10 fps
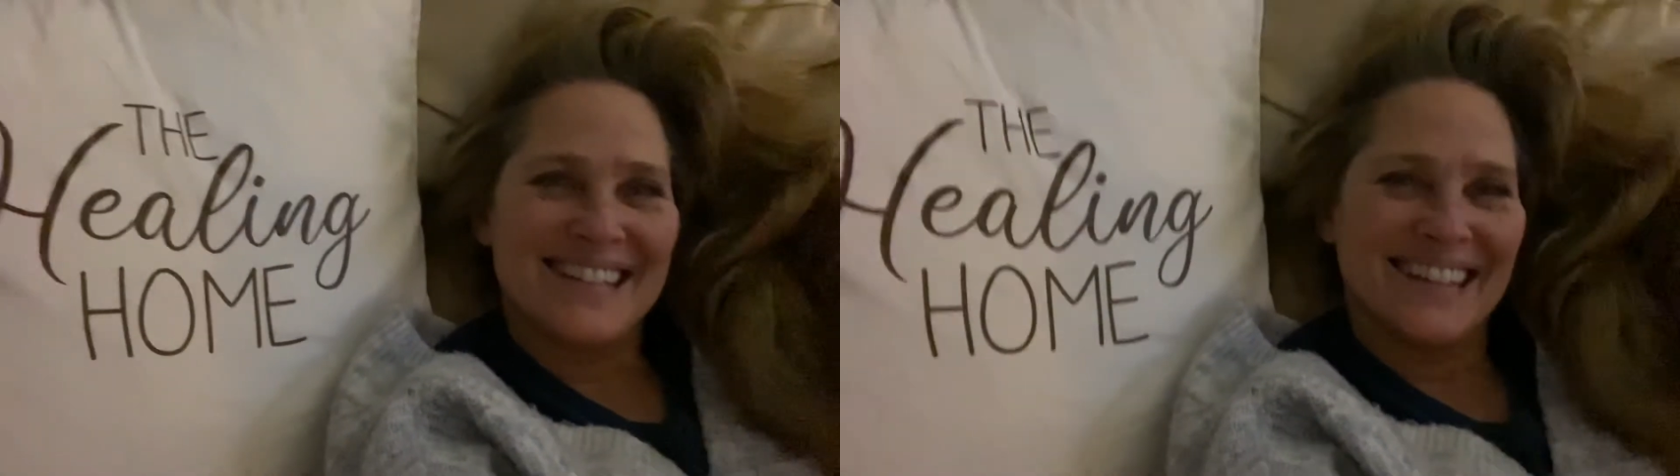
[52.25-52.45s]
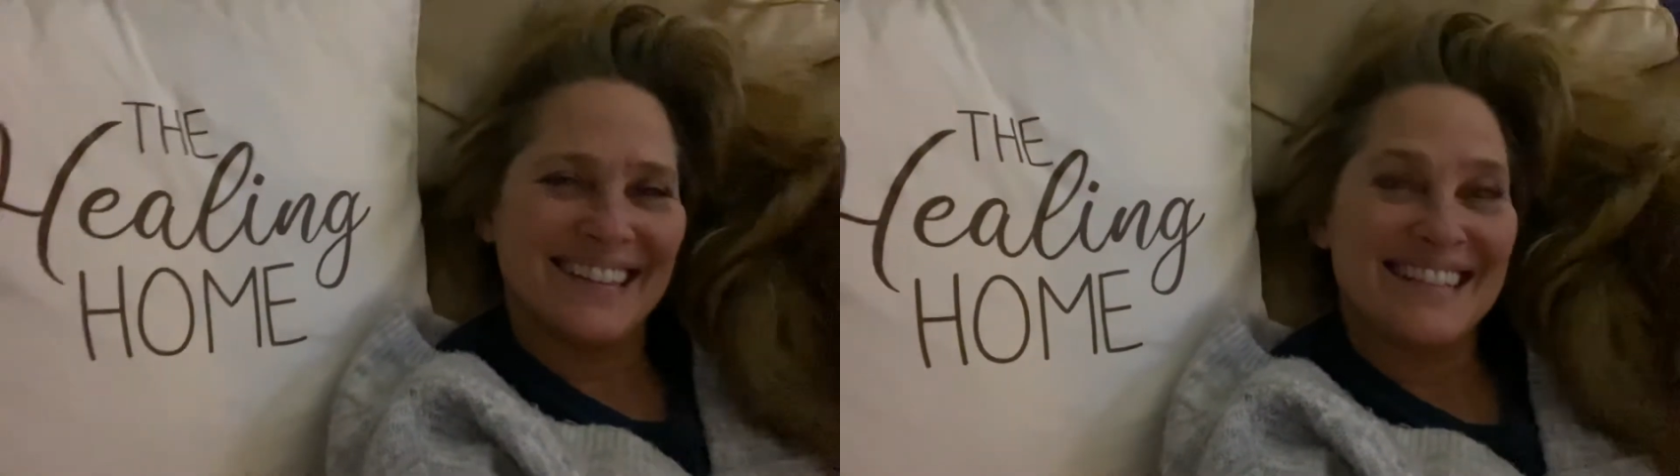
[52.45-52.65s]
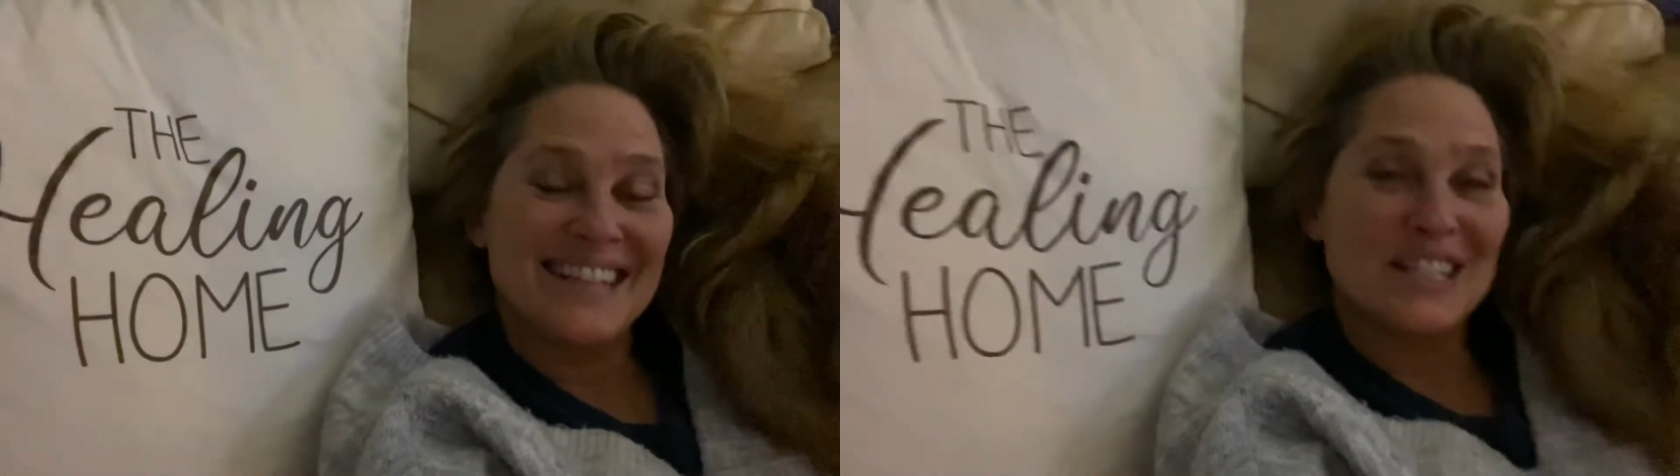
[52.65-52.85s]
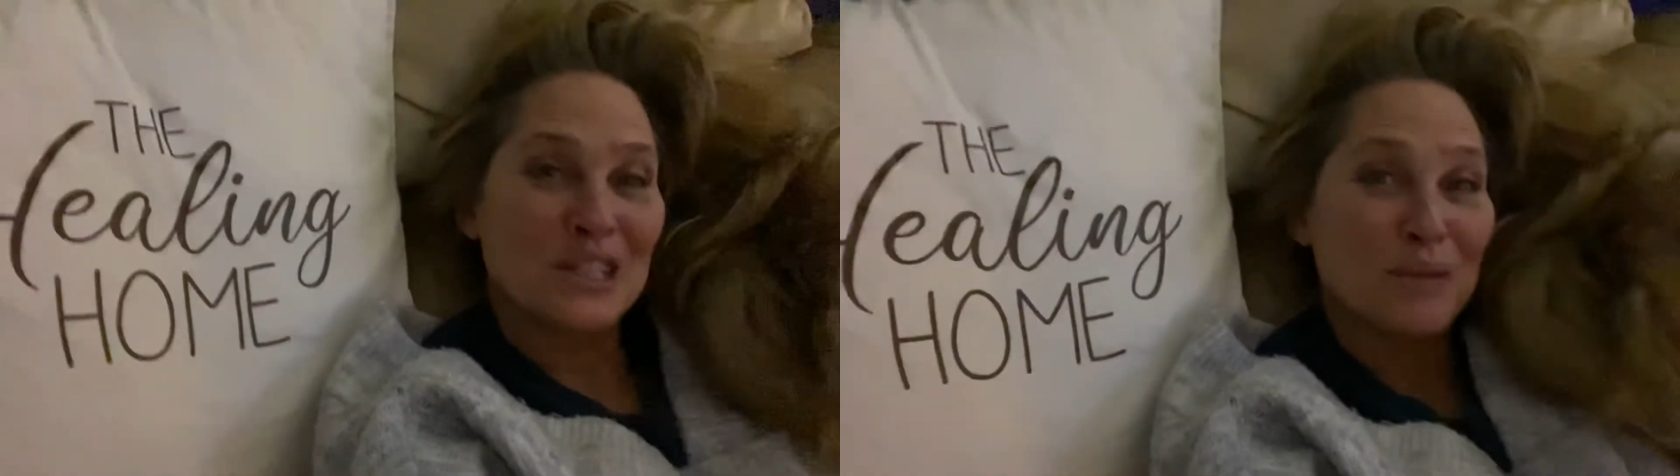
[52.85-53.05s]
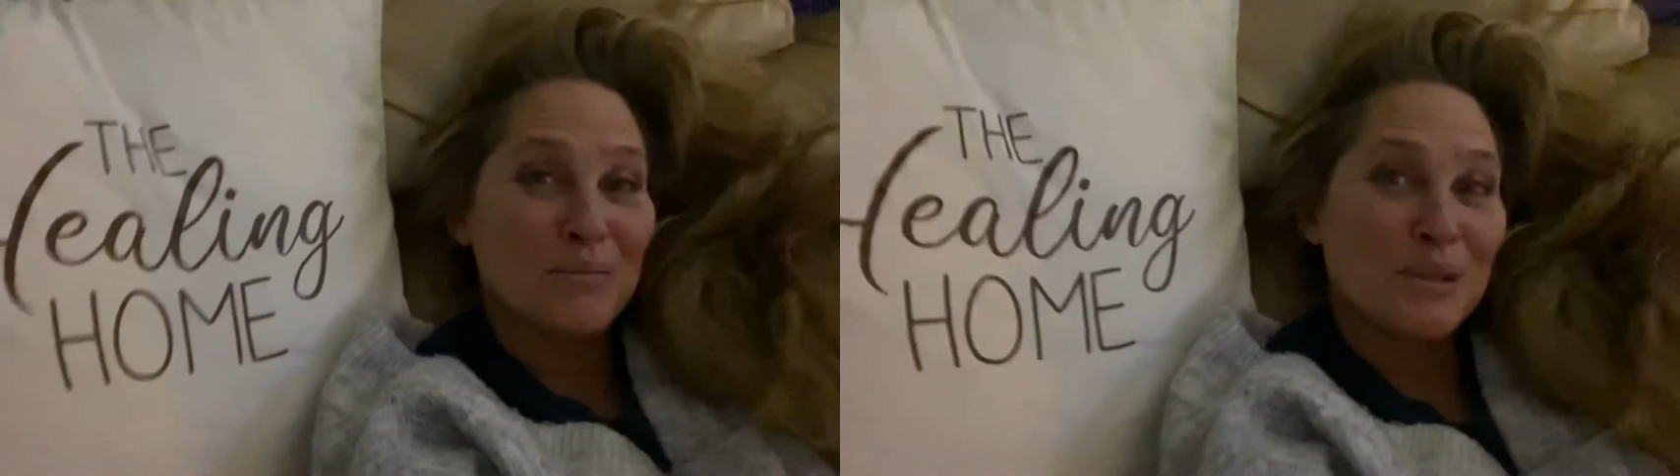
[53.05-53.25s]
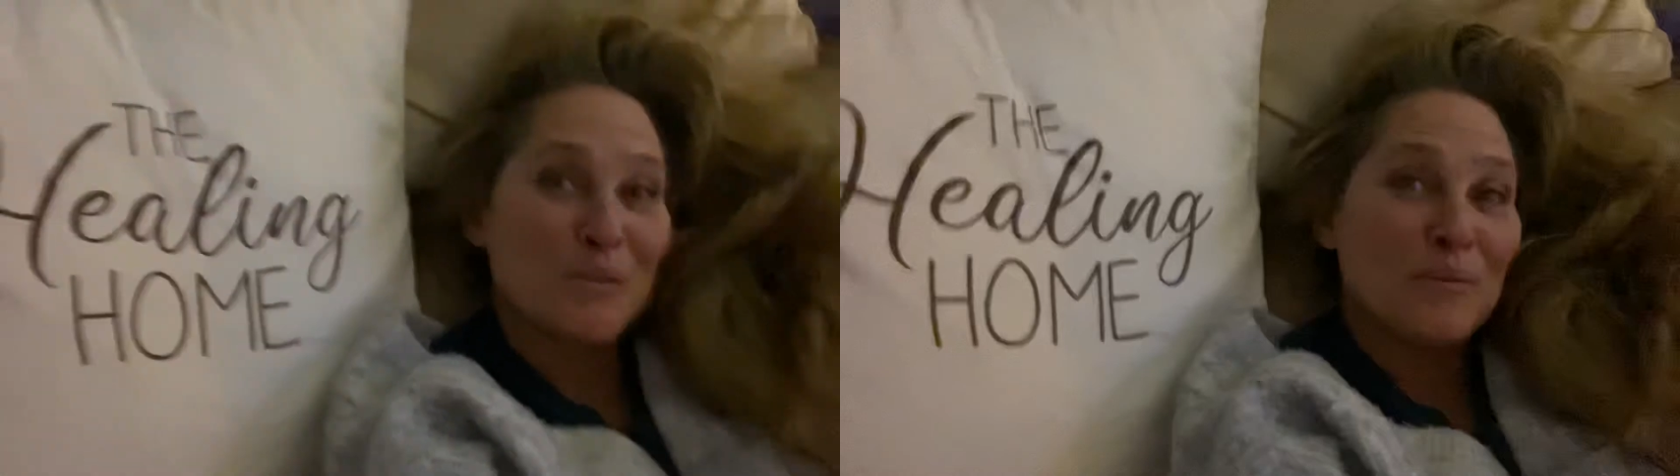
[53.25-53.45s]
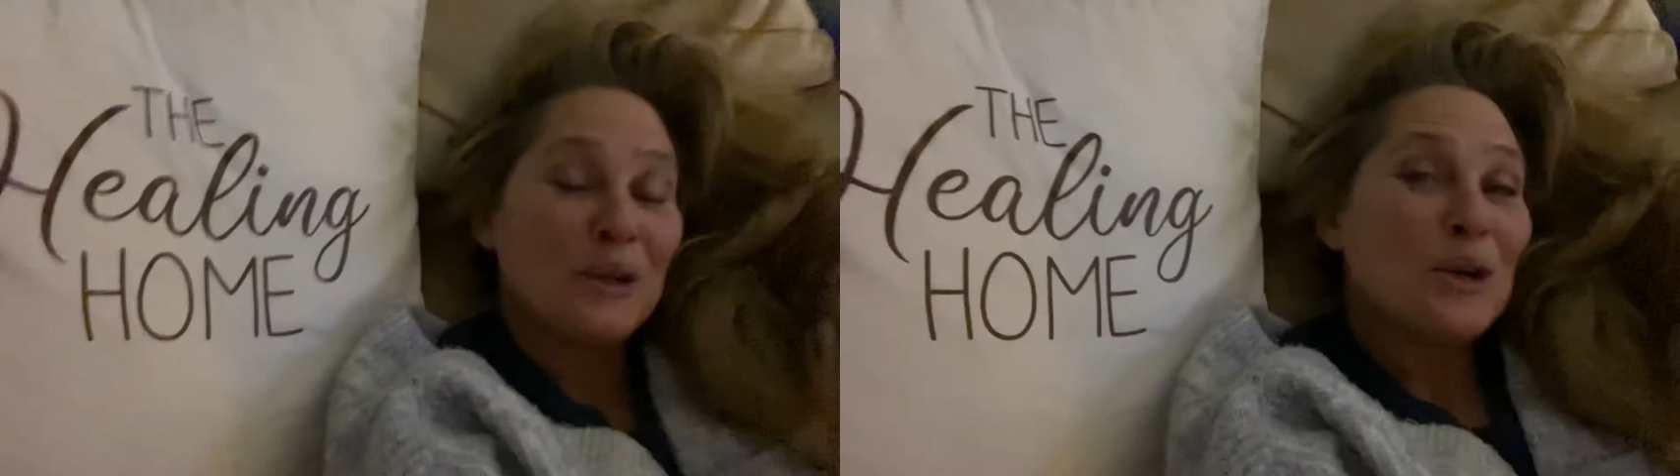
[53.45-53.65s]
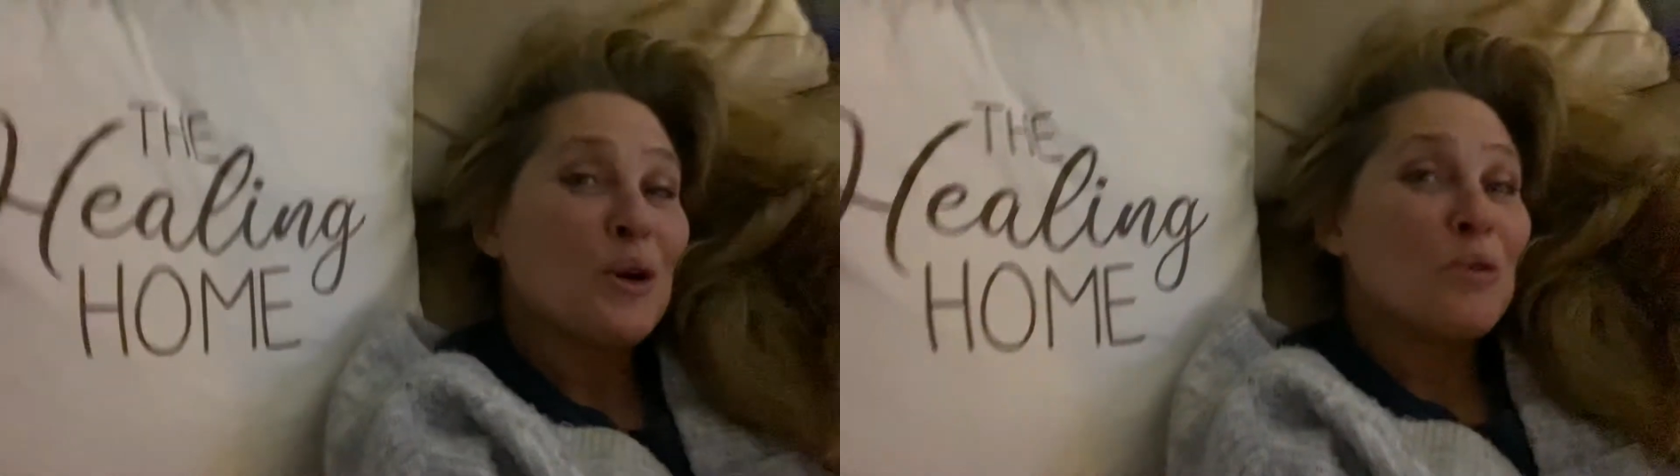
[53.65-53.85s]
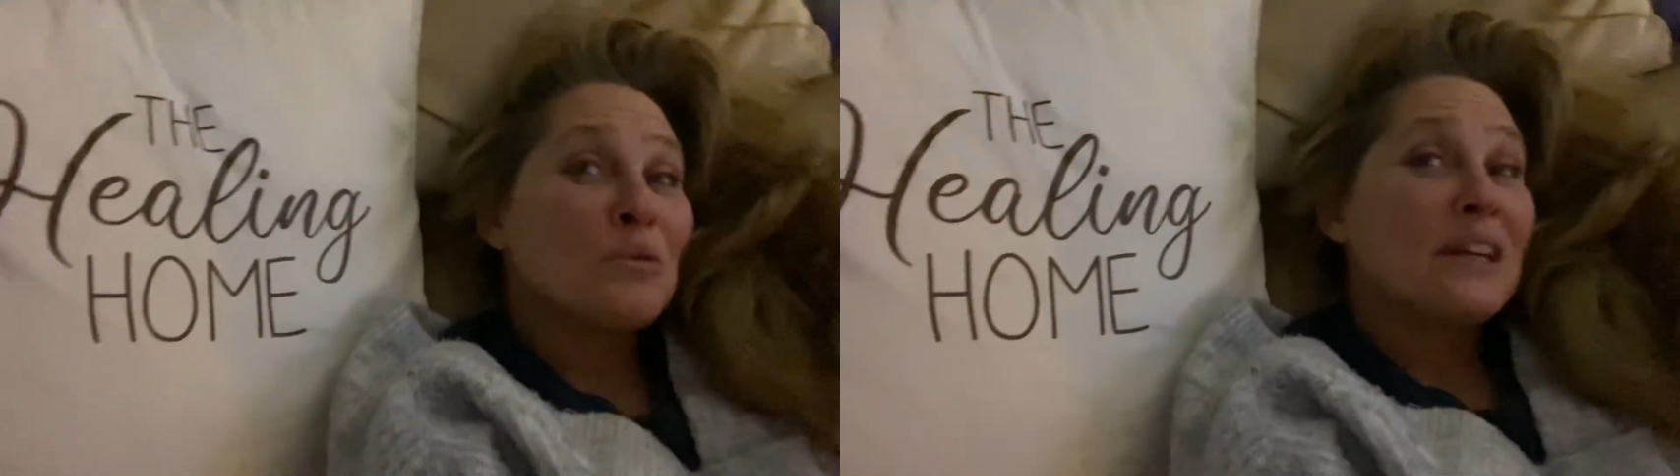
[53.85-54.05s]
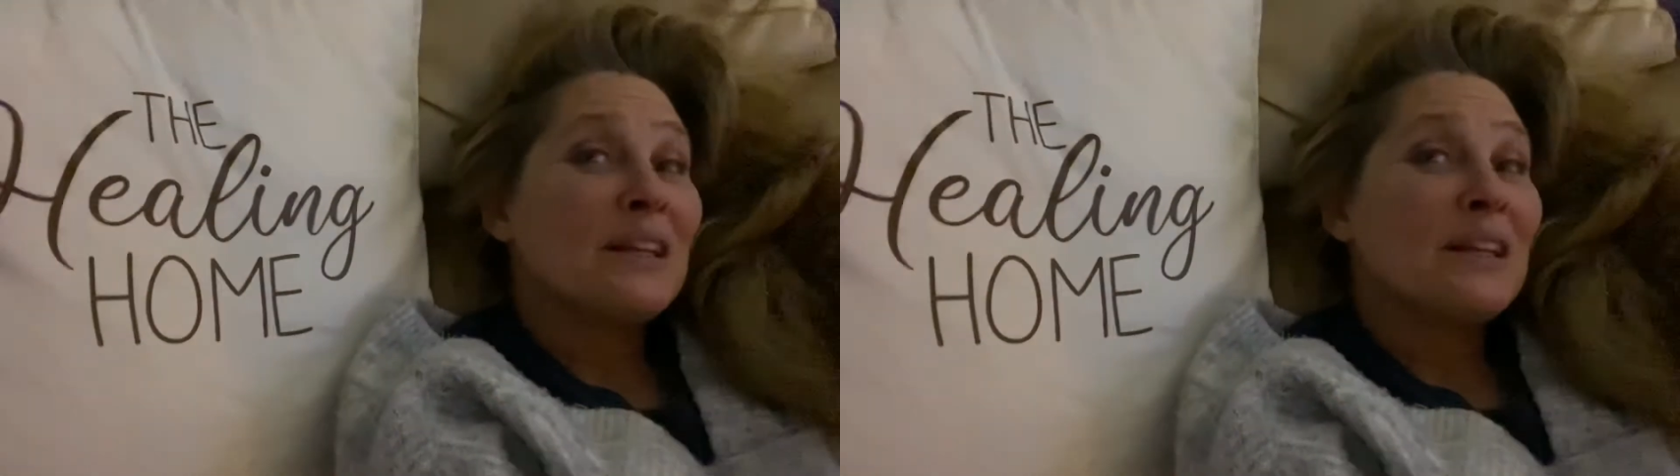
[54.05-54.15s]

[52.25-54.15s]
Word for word: and teach them some real